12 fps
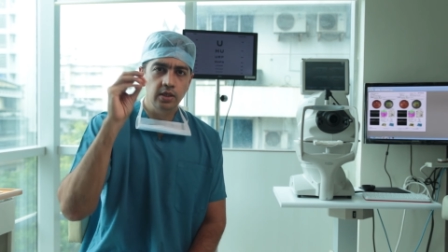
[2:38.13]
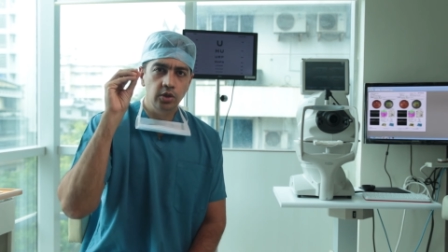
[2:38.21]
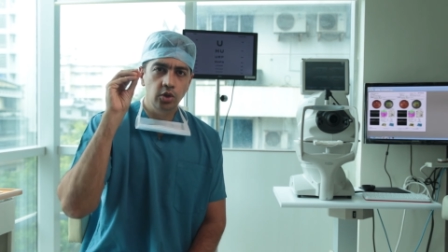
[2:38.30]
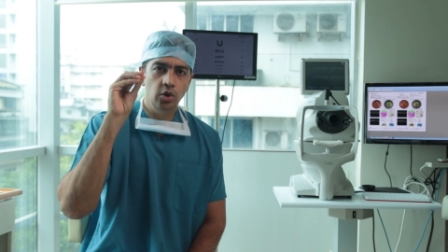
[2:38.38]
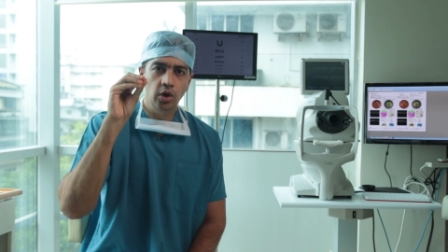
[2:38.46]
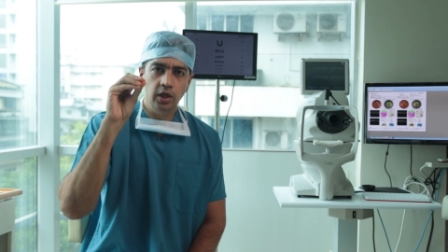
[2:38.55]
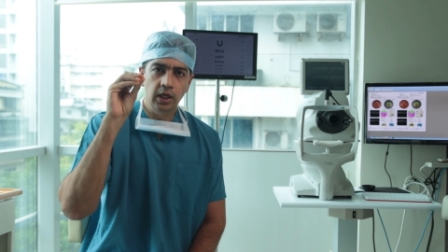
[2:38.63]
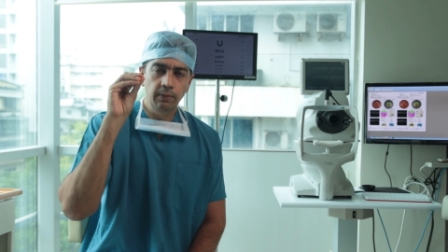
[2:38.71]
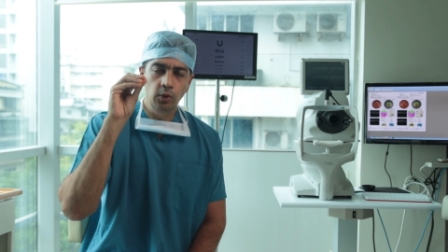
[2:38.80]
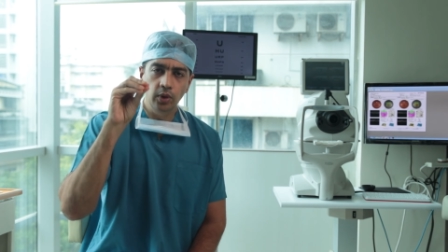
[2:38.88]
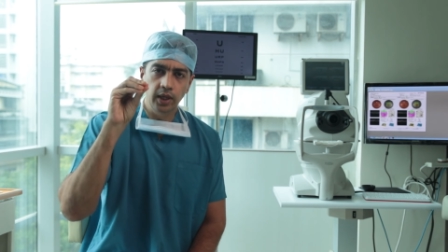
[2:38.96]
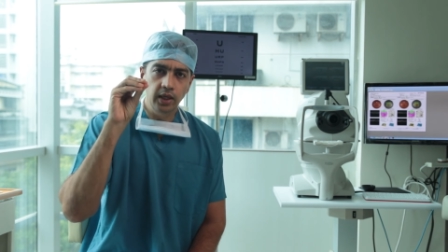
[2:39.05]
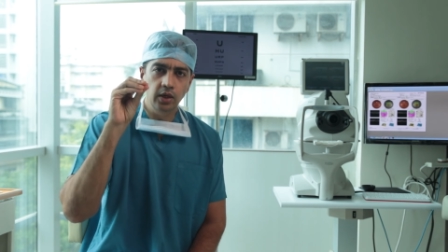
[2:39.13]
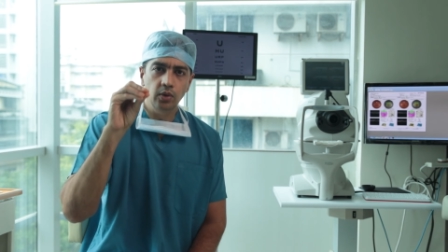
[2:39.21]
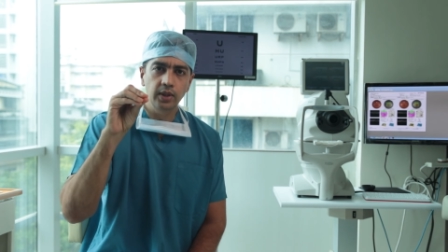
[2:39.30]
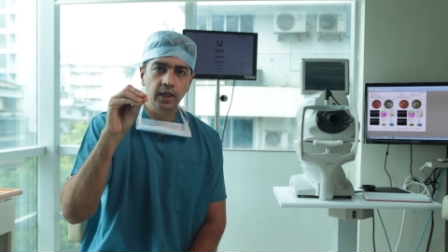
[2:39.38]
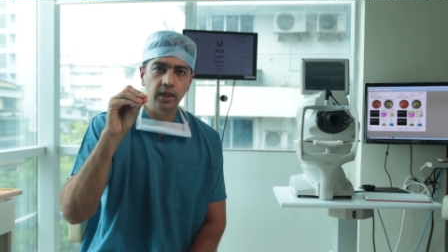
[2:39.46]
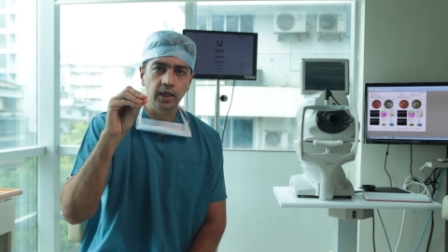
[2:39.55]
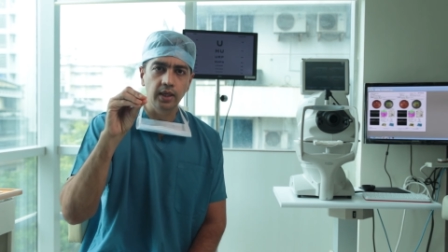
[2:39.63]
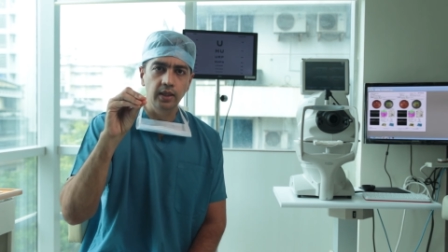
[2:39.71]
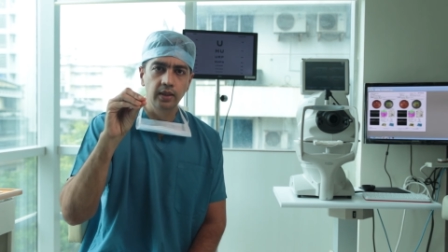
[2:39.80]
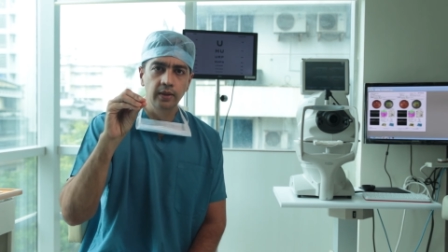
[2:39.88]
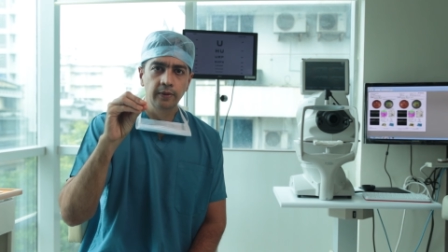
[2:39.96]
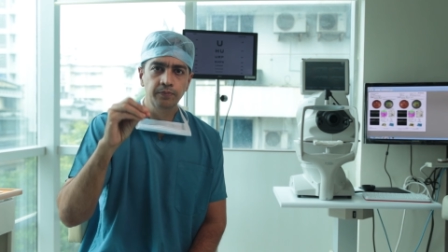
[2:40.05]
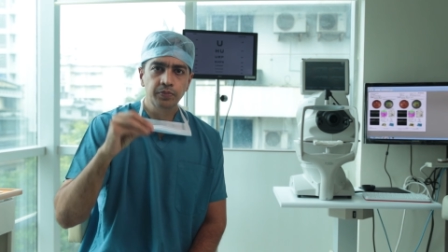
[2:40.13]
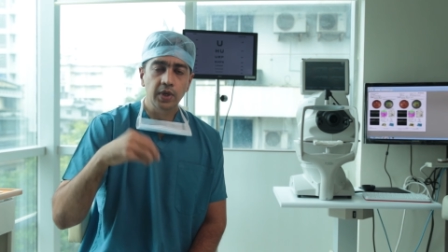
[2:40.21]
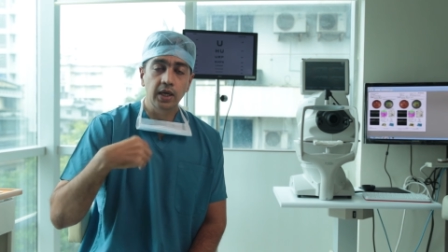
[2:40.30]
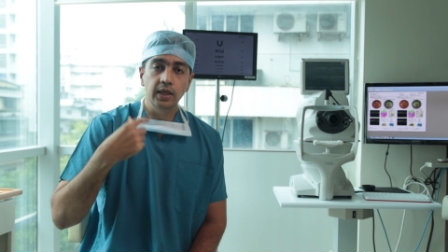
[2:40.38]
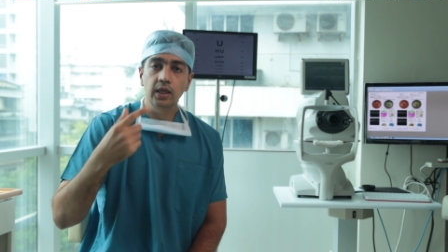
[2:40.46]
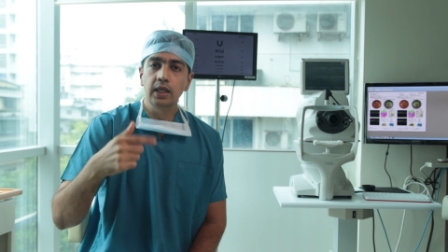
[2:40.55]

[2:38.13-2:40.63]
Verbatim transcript: You got to keep looking into that light, and I'll